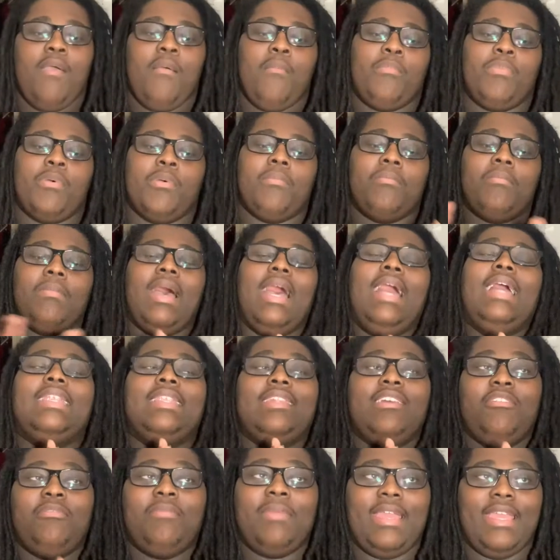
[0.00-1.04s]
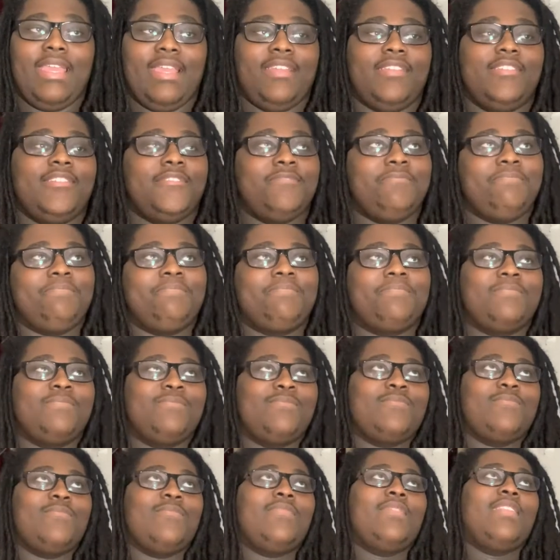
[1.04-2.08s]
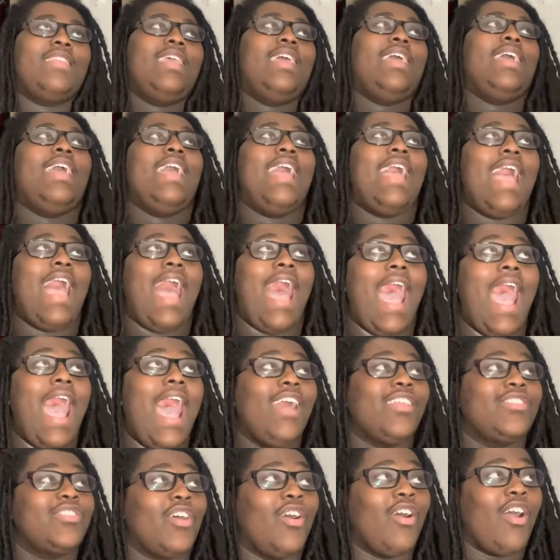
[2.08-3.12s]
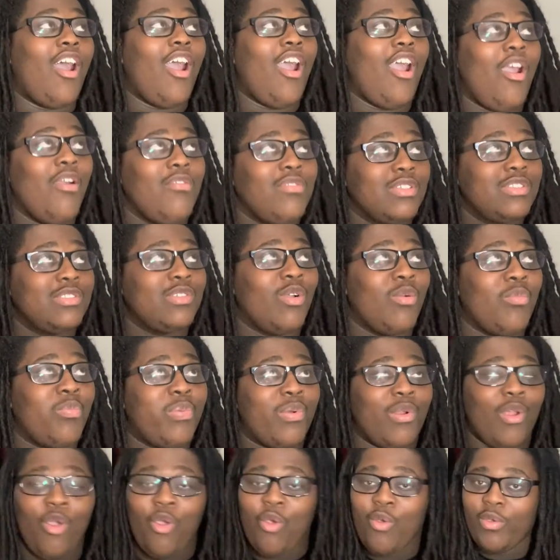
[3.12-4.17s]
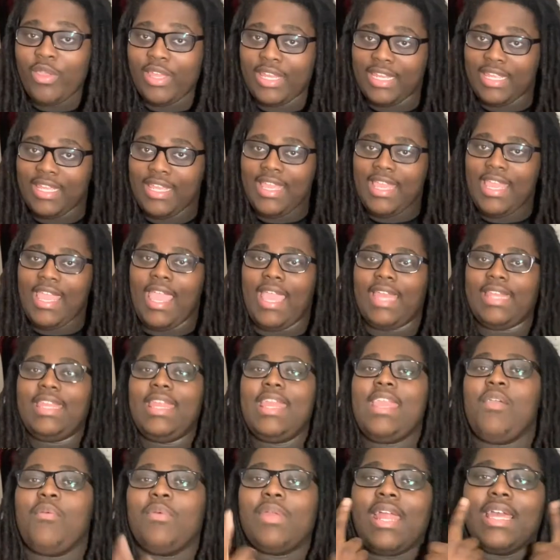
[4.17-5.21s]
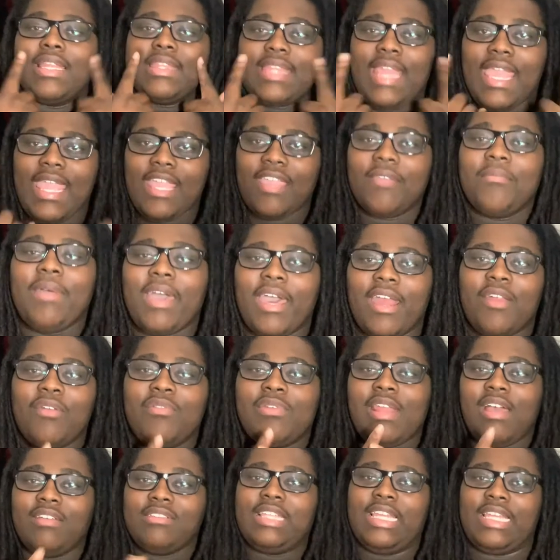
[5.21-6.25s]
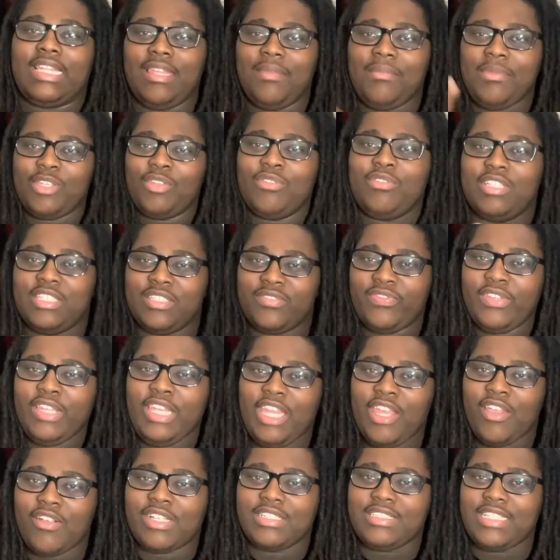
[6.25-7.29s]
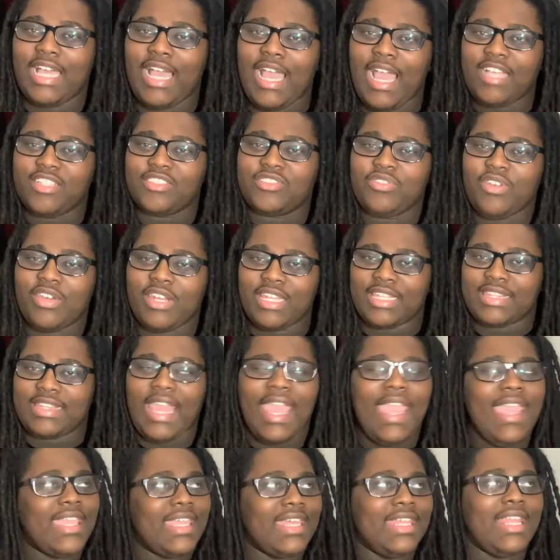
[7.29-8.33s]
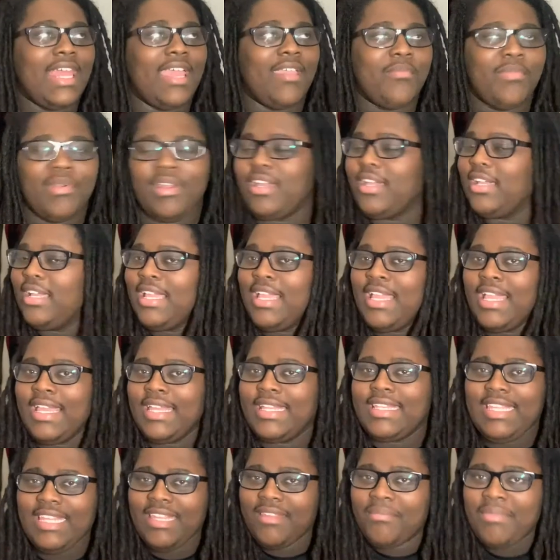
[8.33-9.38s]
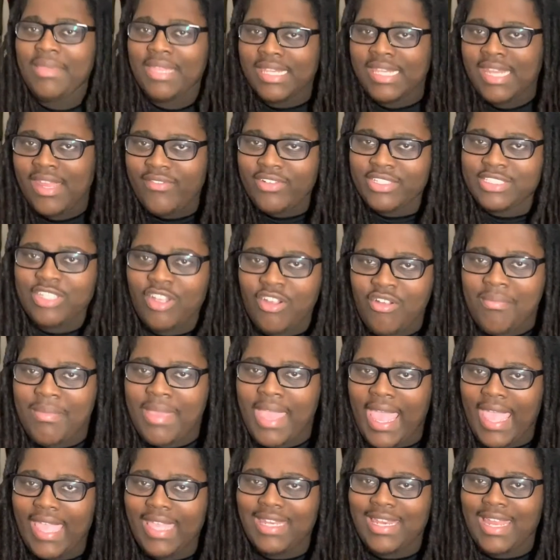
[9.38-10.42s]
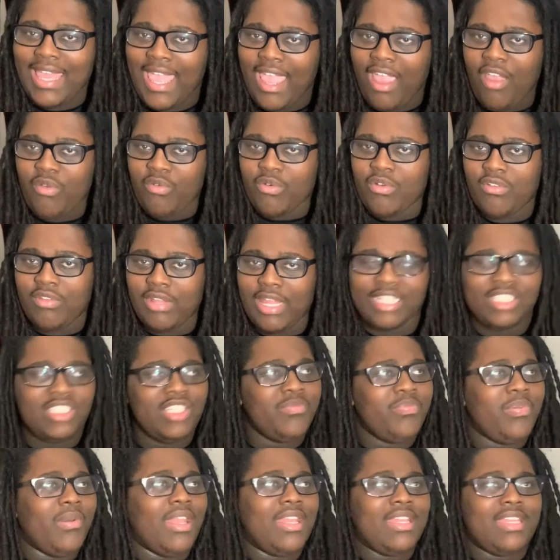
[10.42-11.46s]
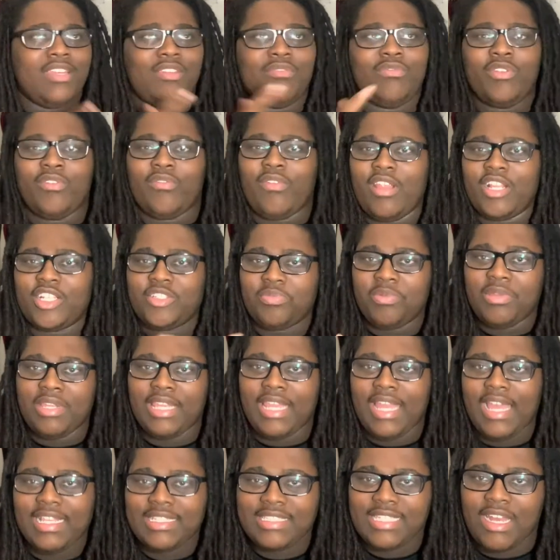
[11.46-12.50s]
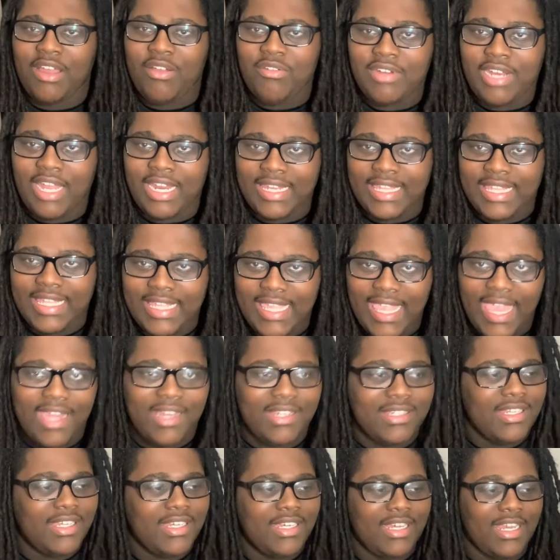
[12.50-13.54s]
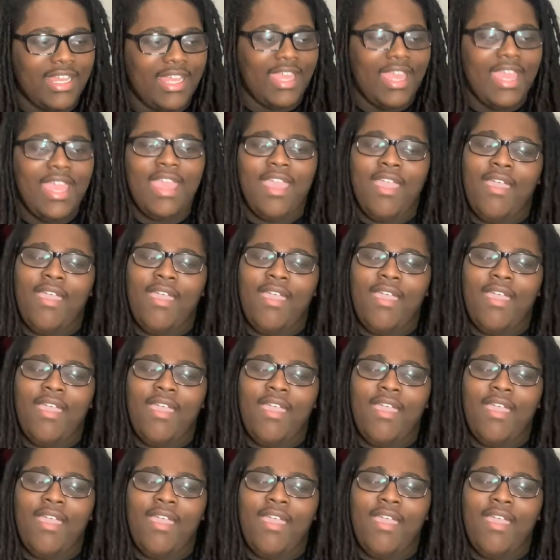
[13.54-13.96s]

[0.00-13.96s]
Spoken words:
But my dumb ass, I thought I was so pro with it. And then when I think about it, when I was like, let me do this video, because I started thinking, like, bro, this bitch never told me I ate her out room. Like, she probably could have went around spreading lines and I don't know how to eat cat and none of that.